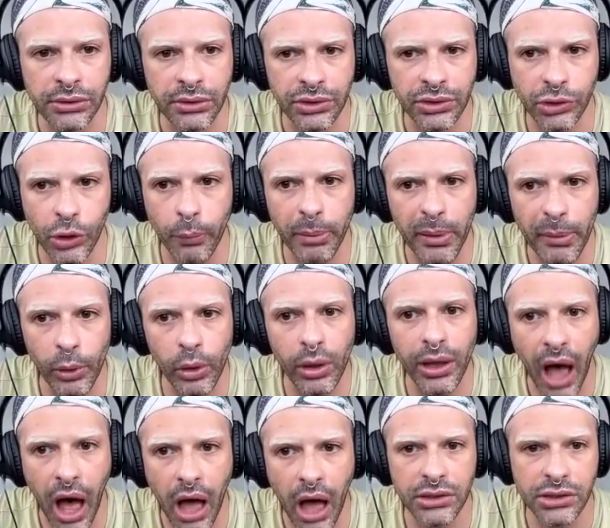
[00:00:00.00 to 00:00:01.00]
Some people
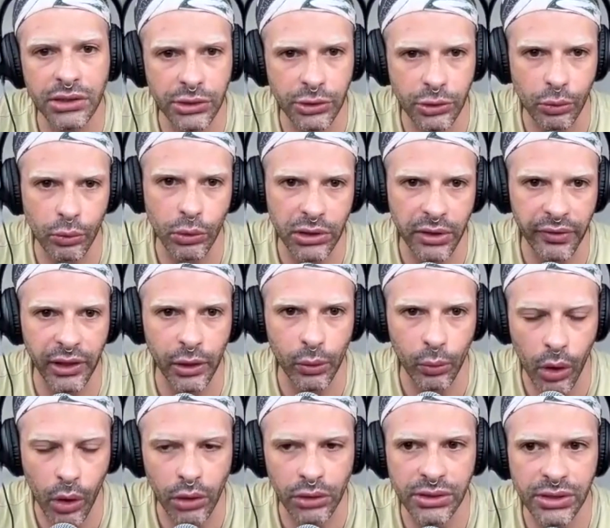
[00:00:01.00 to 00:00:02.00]
can't do whatever they
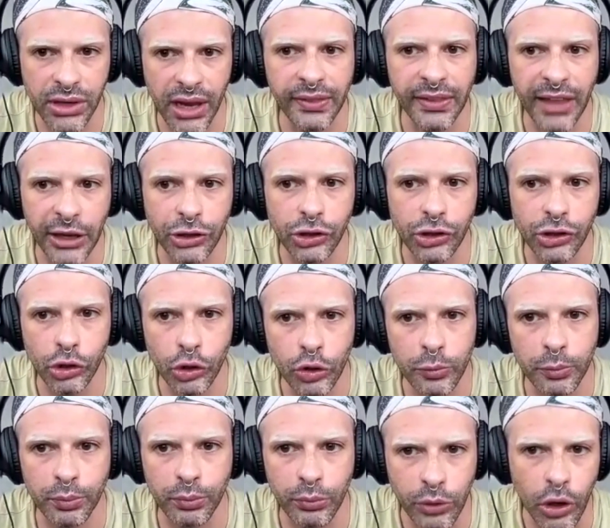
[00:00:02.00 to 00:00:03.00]
want, and they
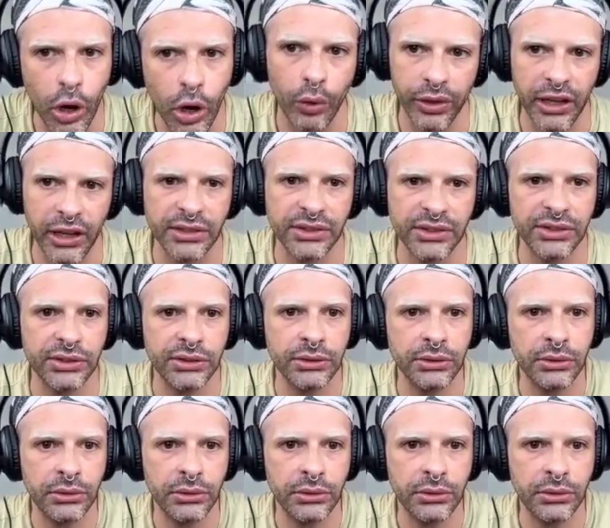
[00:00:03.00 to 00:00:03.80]
should know this.